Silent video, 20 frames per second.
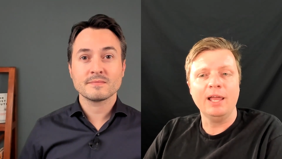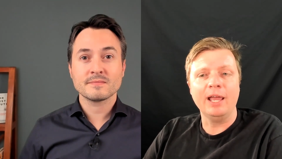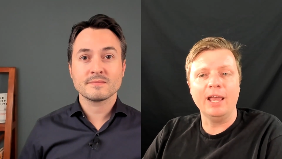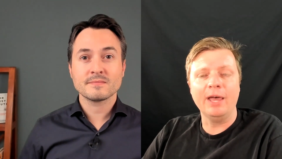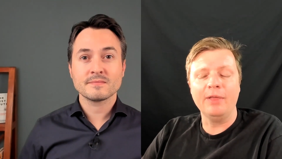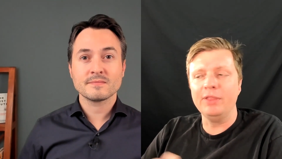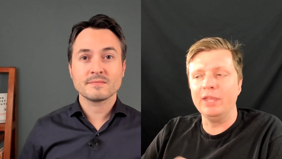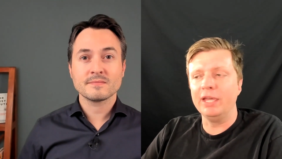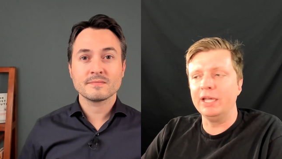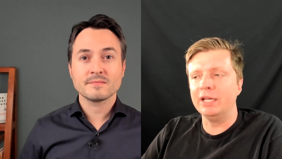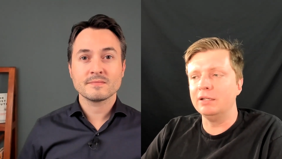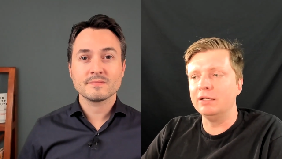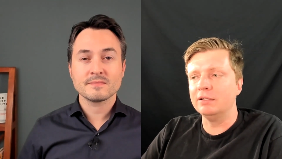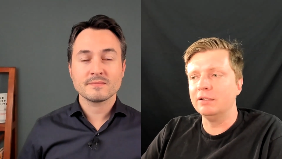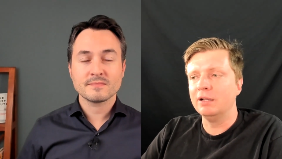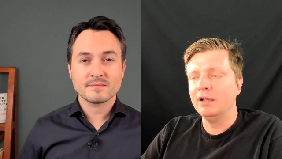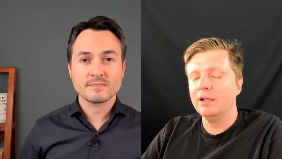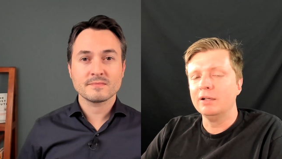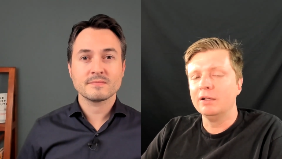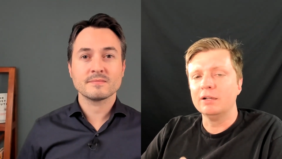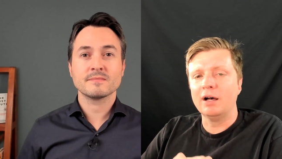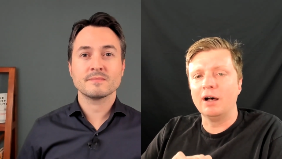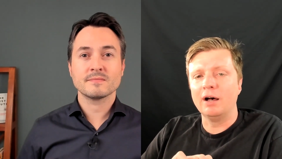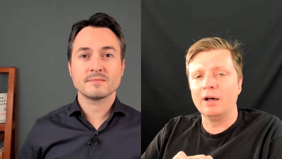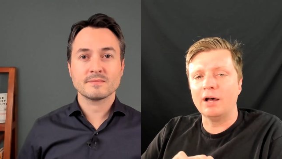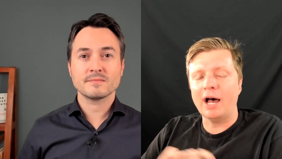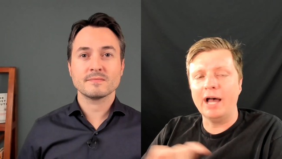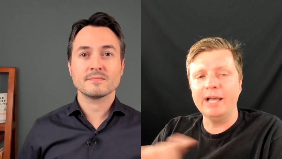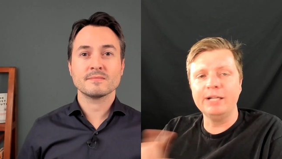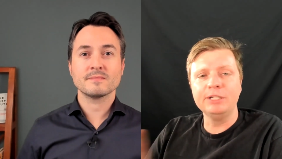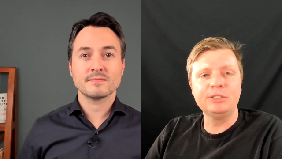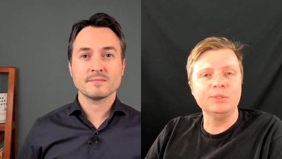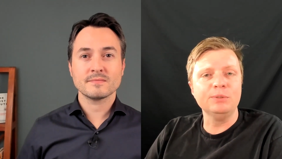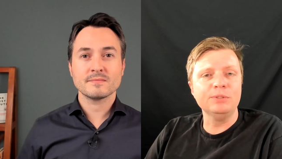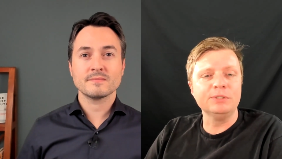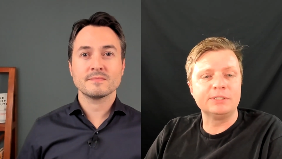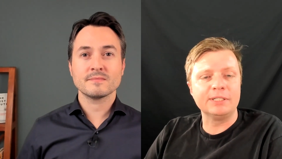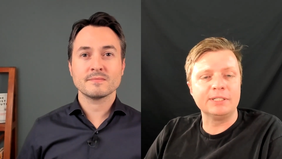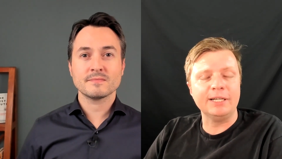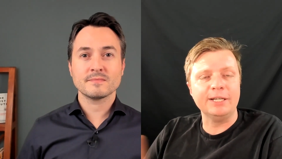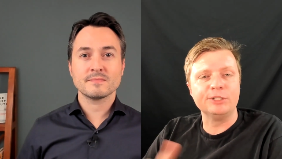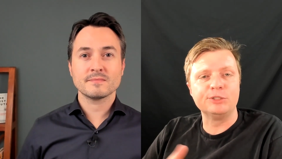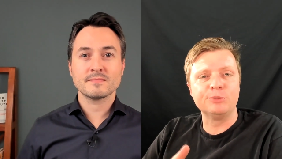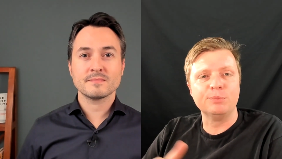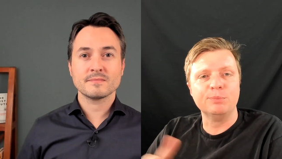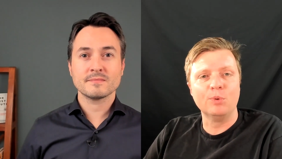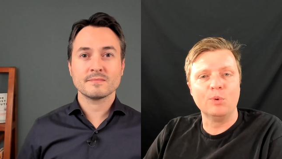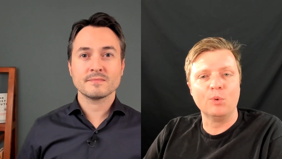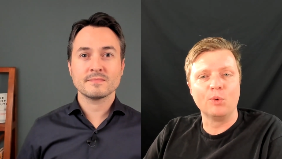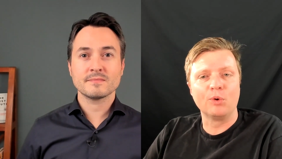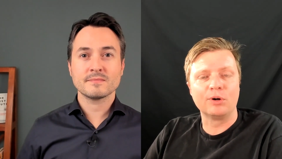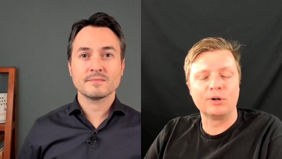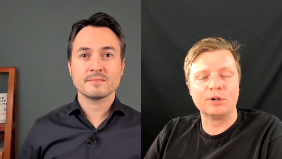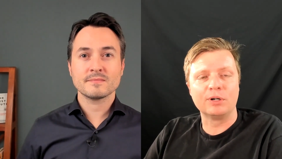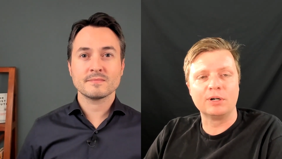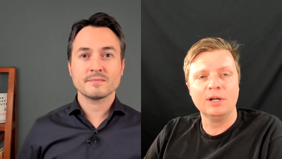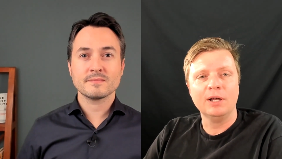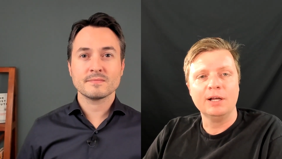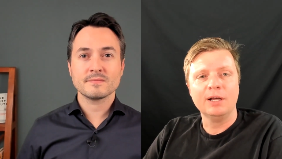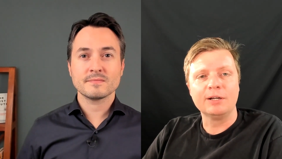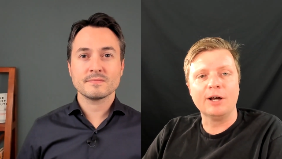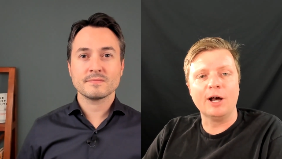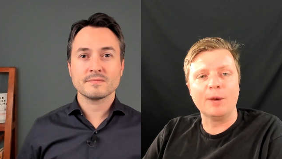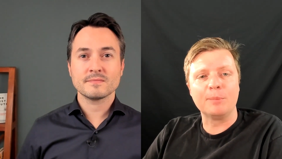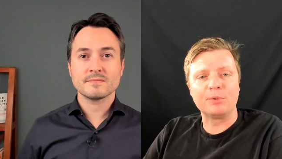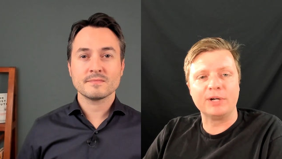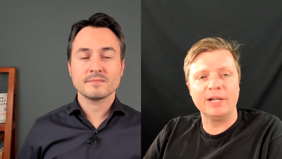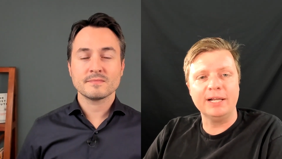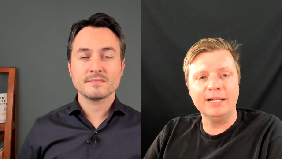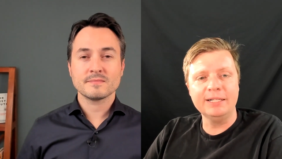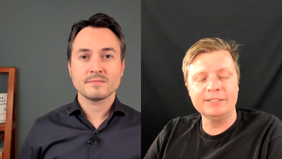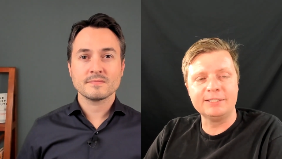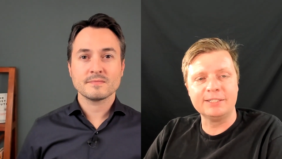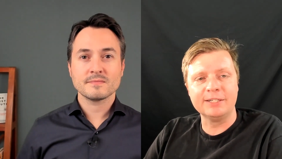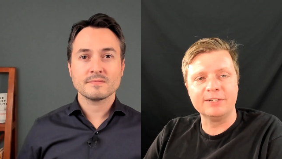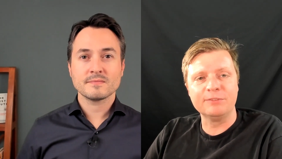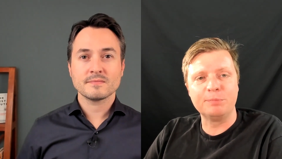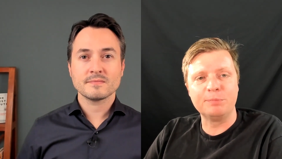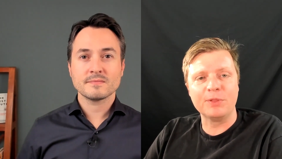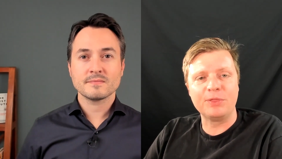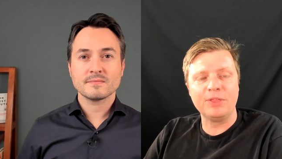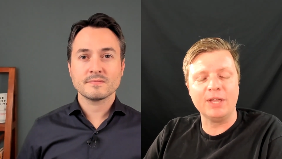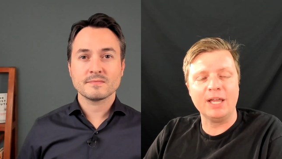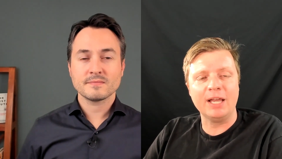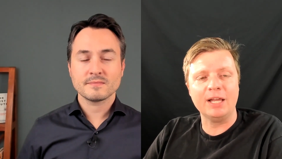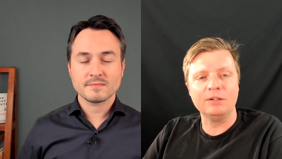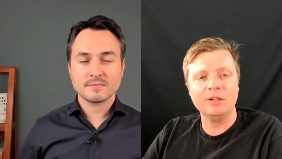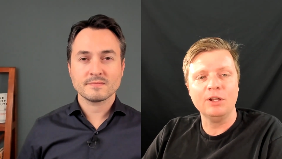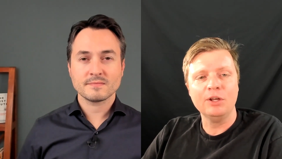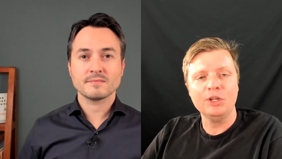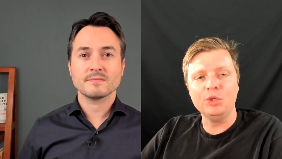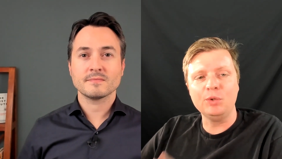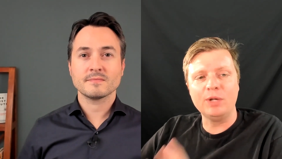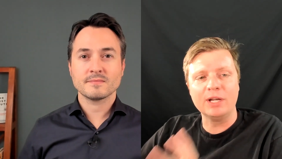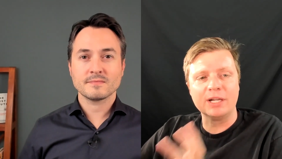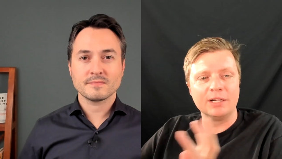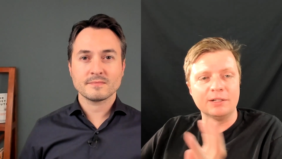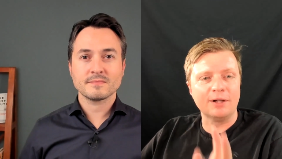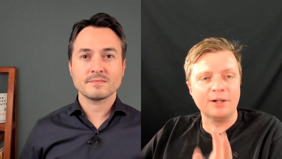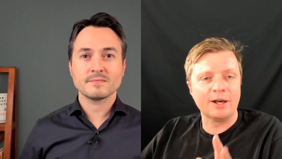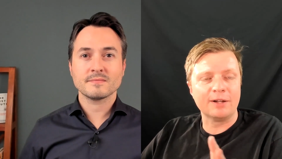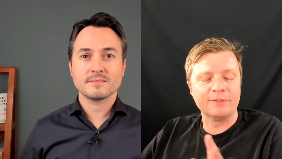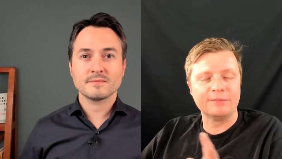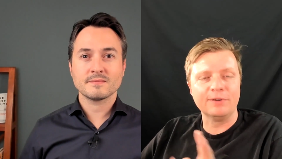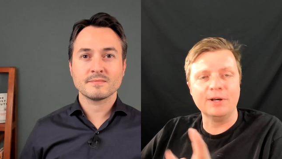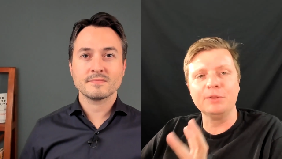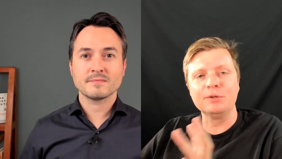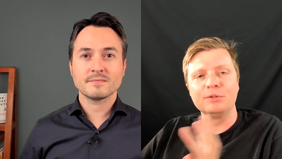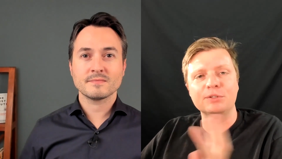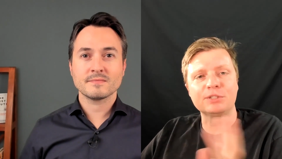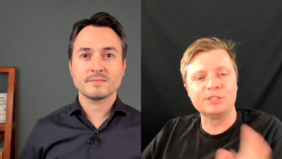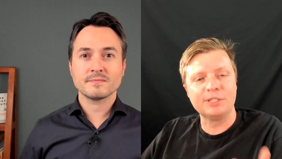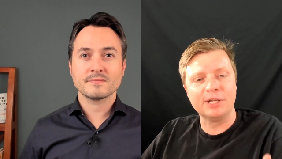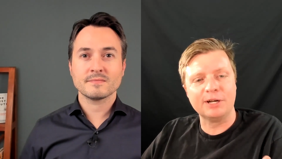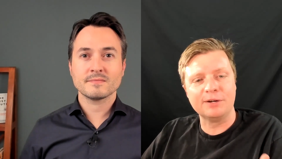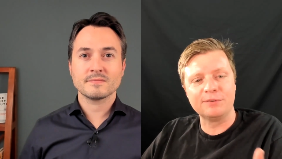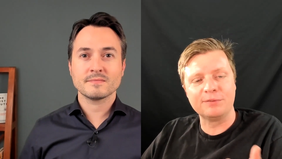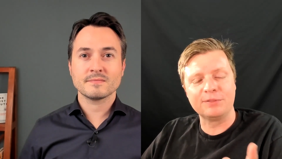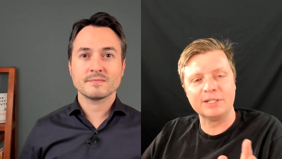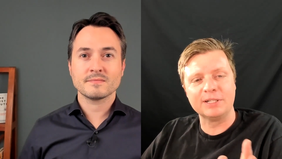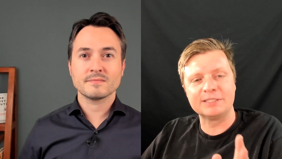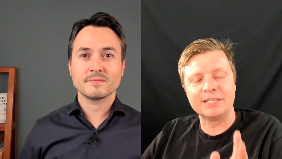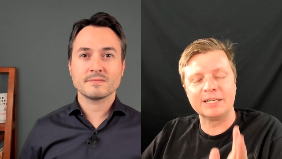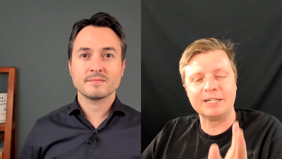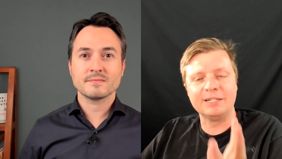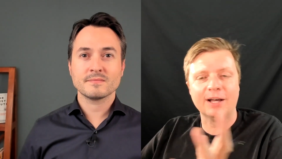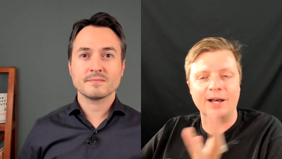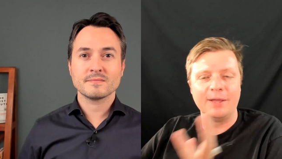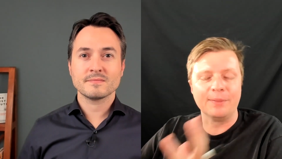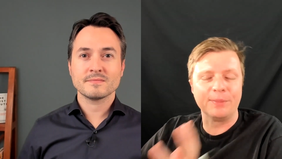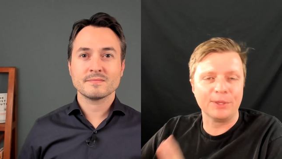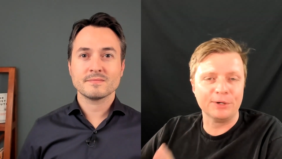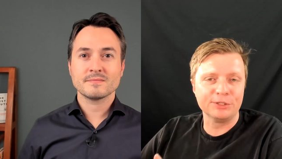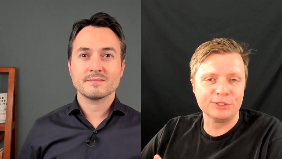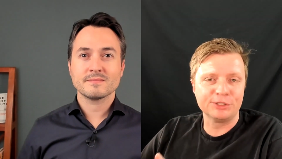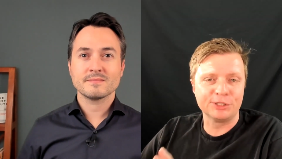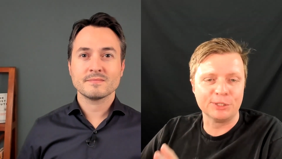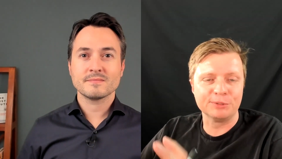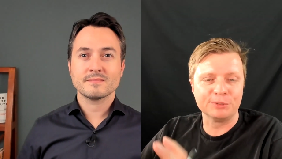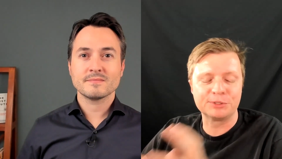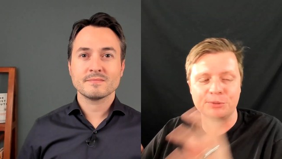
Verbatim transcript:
Speaker 1: And then uh, iTunes is more comprehensive, but then you get a lot of other stuff that's like not their show.